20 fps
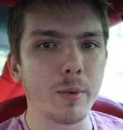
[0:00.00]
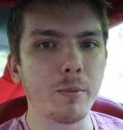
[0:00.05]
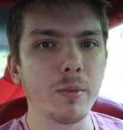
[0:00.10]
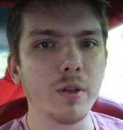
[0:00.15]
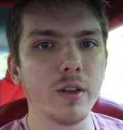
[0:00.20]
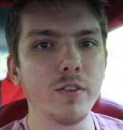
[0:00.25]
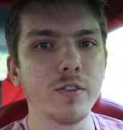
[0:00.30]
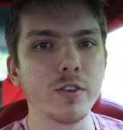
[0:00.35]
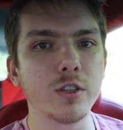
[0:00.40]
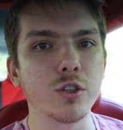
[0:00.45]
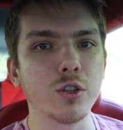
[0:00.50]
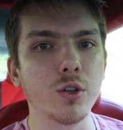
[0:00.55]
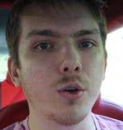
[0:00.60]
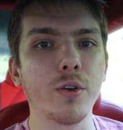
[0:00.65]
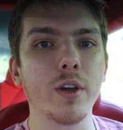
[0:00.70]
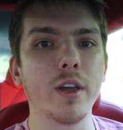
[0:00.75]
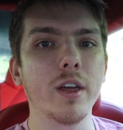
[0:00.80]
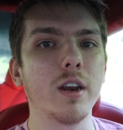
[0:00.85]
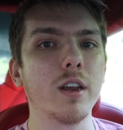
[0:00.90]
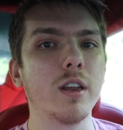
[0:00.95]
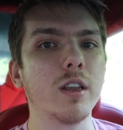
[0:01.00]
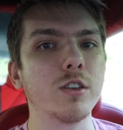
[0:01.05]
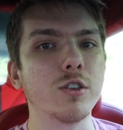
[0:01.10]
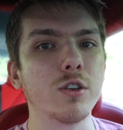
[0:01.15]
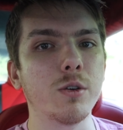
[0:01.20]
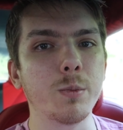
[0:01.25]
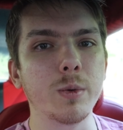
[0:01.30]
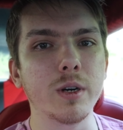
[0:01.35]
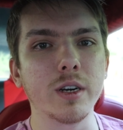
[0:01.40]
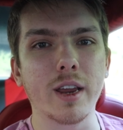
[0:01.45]
I believe it's located
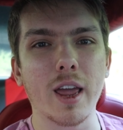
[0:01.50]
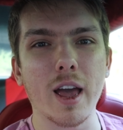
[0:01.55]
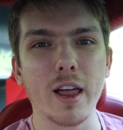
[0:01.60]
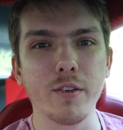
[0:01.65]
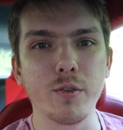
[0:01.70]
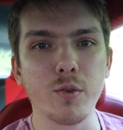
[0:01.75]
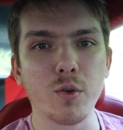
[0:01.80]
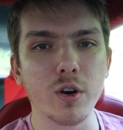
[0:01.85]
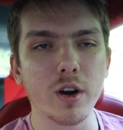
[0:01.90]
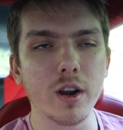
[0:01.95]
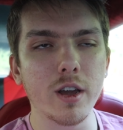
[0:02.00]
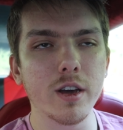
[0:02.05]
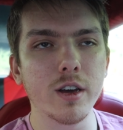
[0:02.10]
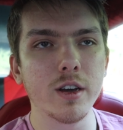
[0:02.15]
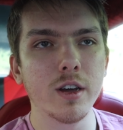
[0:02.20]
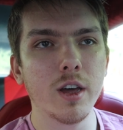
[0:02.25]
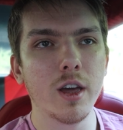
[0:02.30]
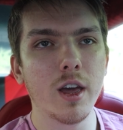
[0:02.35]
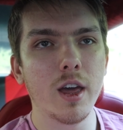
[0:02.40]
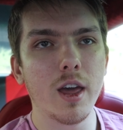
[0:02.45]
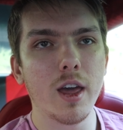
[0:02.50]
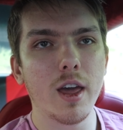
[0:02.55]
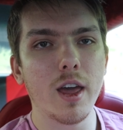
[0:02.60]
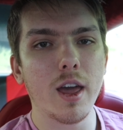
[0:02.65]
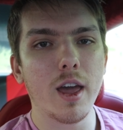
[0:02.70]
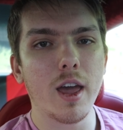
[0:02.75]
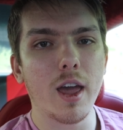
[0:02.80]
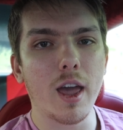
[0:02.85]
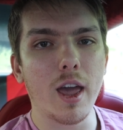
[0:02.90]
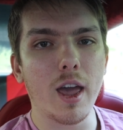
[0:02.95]
somewhere in California,
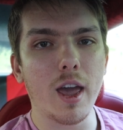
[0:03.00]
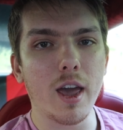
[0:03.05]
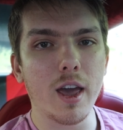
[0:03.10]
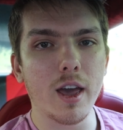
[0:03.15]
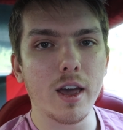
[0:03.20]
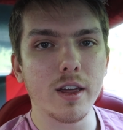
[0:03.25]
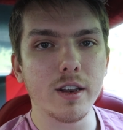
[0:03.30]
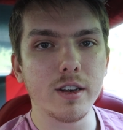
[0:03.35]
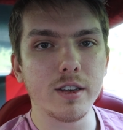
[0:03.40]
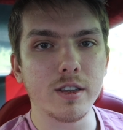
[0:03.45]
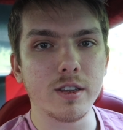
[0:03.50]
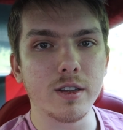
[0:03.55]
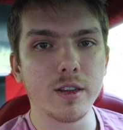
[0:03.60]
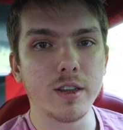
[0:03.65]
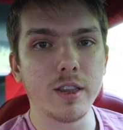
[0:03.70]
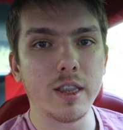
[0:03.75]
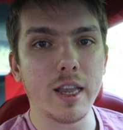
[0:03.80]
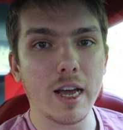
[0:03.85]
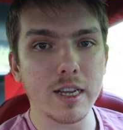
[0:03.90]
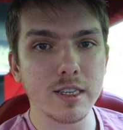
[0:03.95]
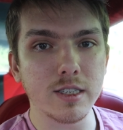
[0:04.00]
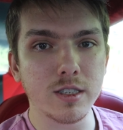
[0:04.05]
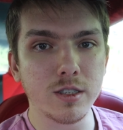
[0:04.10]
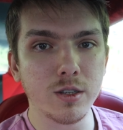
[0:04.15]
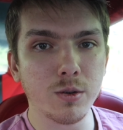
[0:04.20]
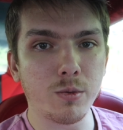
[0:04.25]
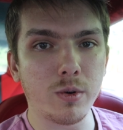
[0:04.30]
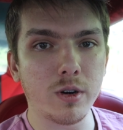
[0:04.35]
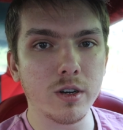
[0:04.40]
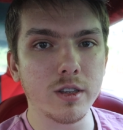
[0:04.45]
and that's
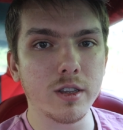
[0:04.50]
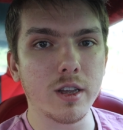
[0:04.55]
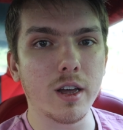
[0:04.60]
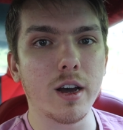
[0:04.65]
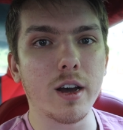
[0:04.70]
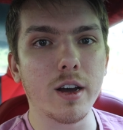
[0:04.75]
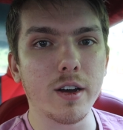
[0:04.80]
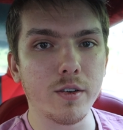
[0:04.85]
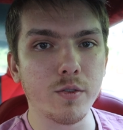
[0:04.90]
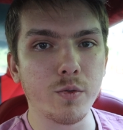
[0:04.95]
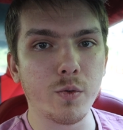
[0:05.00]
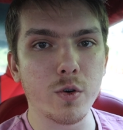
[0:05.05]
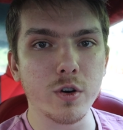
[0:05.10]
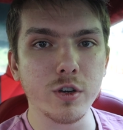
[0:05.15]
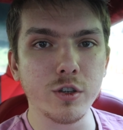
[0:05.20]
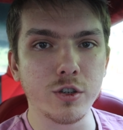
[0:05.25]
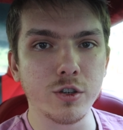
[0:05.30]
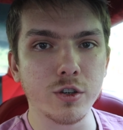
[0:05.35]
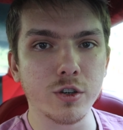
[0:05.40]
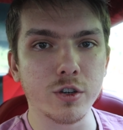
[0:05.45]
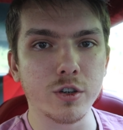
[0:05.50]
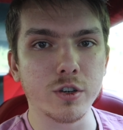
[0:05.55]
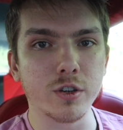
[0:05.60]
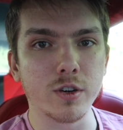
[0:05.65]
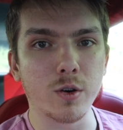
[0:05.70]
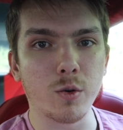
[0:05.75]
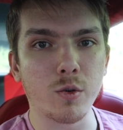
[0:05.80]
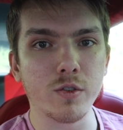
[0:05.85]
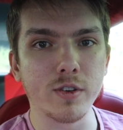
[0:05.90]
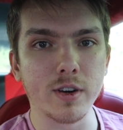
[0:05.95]
the one that avoids
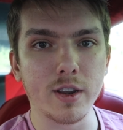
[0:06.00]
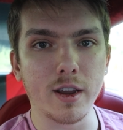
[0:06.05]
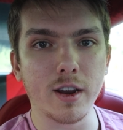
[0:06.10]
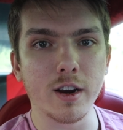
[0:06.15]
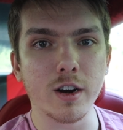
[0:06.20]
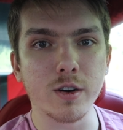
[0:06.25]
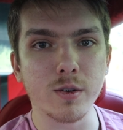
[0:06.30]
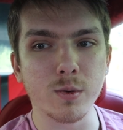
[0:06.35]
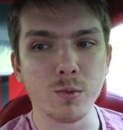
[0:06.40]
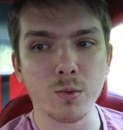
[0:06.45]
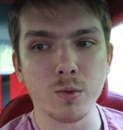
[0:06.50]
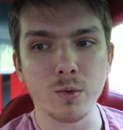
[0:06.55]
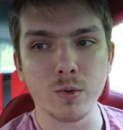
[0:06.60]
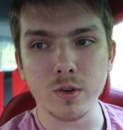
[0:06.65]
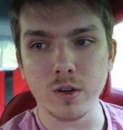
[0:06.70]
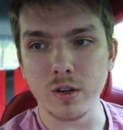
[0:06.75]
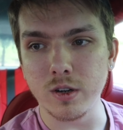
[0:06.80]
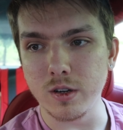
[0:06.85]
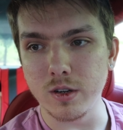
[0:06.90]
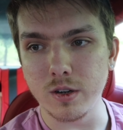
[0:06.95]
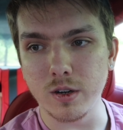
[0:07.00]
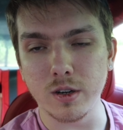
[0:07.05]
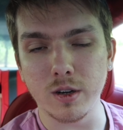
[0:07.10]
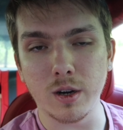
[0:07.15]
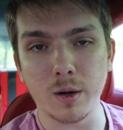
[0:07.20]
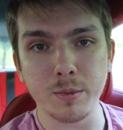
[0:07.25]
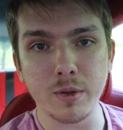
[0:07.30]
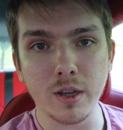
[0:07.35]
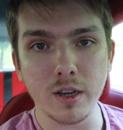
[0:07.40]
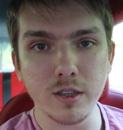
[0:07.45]
your over-the-air
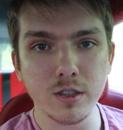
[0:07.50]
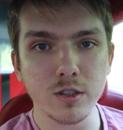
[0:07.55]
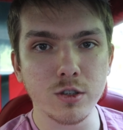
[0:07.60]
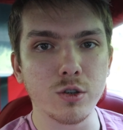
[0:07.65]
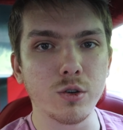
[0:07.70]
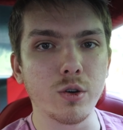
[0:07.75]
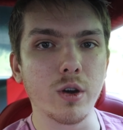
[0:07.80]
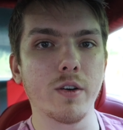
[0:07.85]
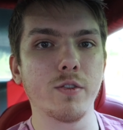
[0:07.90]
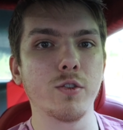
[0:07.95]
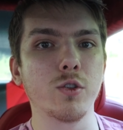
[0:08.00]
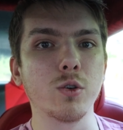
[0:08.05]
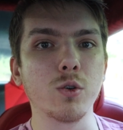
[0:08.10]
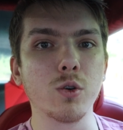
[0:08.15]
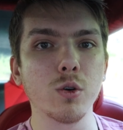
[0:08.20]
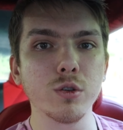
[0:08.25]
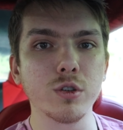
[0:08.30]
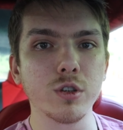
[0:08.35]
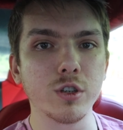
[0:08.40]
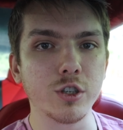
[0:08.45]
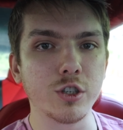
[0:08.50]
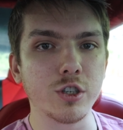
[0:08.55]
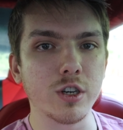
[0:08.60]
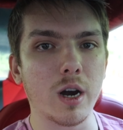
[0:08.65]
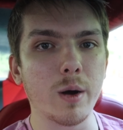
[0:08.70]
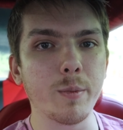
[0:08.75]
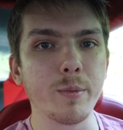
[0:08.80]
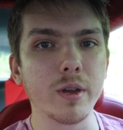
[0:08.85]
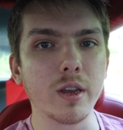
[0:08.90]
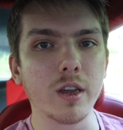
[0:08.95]
updates, so you have to go to the
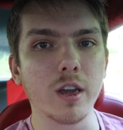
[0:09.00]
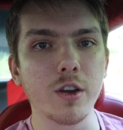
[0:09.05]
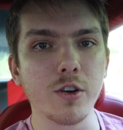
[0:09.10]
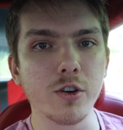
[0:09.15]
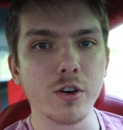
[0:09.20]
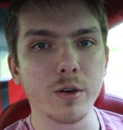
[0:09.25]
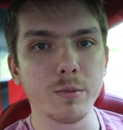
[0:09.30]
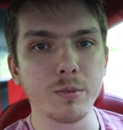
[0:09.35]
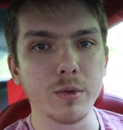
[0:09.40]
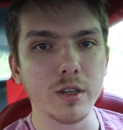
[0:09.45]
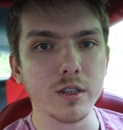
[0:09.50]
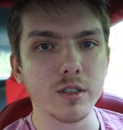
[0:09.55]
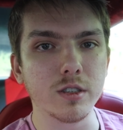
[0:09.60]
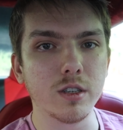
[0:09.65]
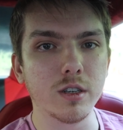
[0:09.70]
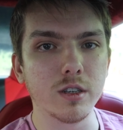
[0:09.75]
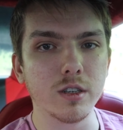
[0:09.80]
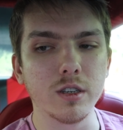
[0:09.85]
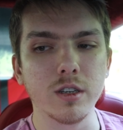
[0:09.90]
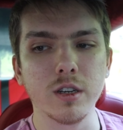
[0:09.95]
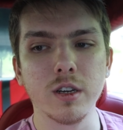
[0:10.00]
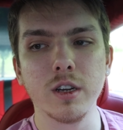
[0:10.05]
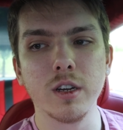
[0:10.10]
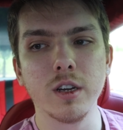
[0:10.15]
shop and get your updates done.